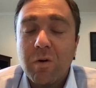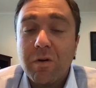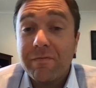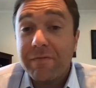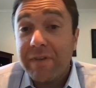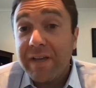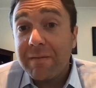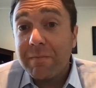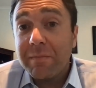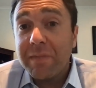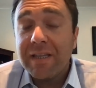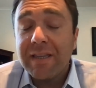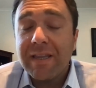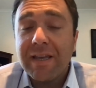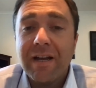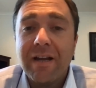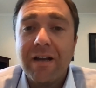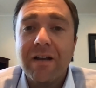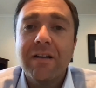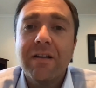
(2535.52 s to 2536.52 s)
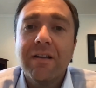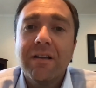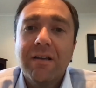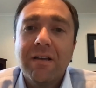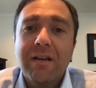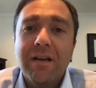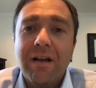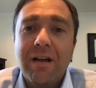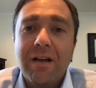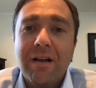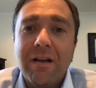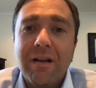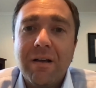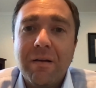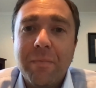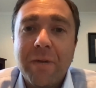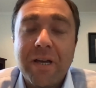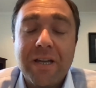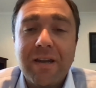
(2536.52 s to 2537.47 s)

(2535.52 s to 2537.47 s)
family there. A